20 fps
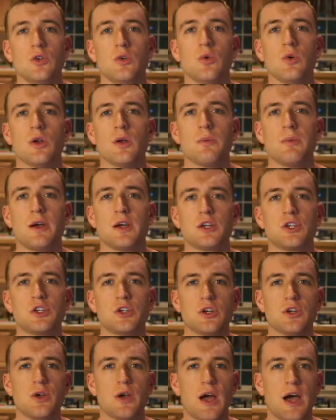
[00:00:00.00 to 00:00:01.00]
You want to make
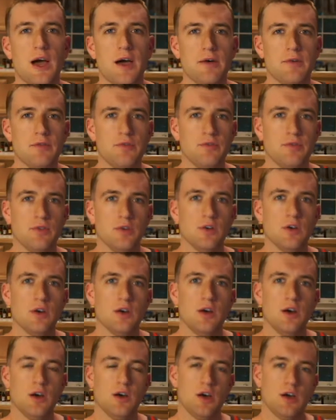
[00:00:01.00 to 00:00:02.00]
sure you have
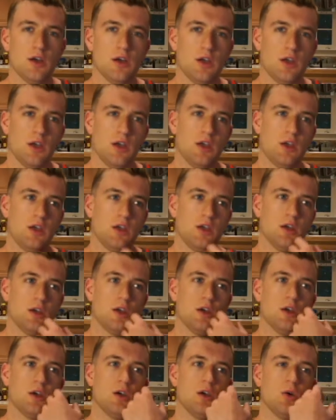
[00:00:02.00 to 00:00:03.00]

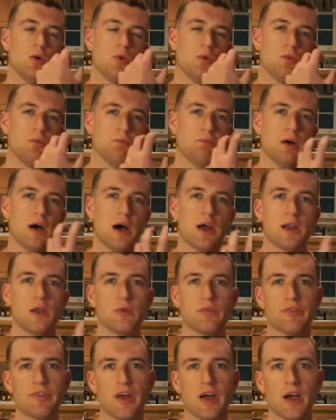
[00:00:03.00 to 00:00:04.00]
a
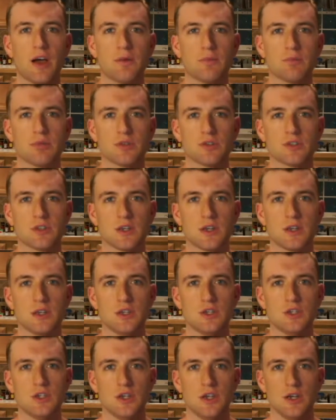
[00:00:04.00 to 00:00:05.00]
body fat
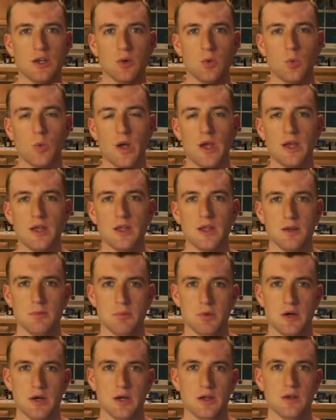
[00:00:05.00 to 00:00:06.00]
percentage and a weight
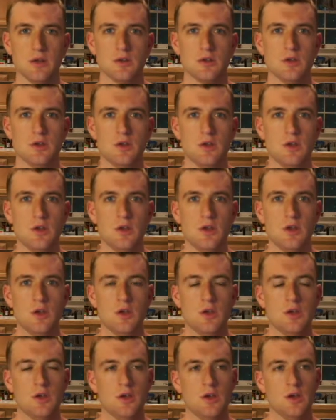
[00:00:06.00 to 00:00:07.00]
in mind.
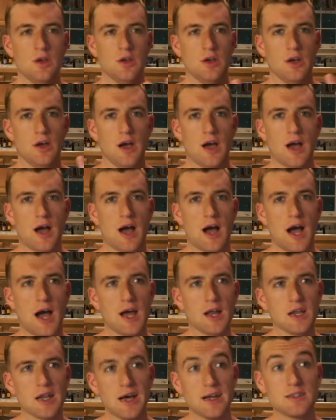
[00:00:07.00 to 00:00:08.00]

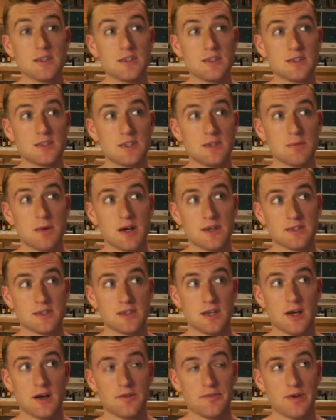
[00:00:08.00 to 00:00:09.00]
I'd like to see
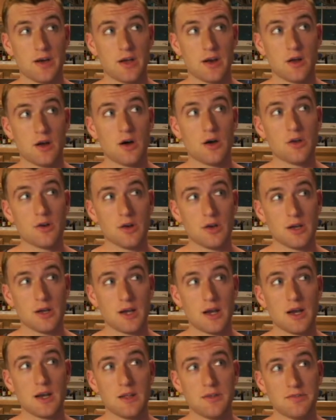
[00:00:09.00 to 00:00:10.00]
myself at
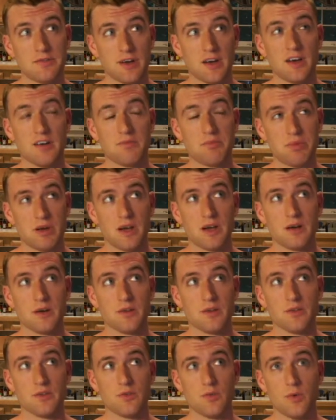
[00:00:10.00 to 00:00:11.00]
195
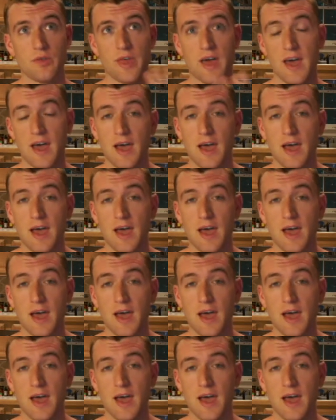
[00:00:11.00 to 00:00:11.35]
pounds with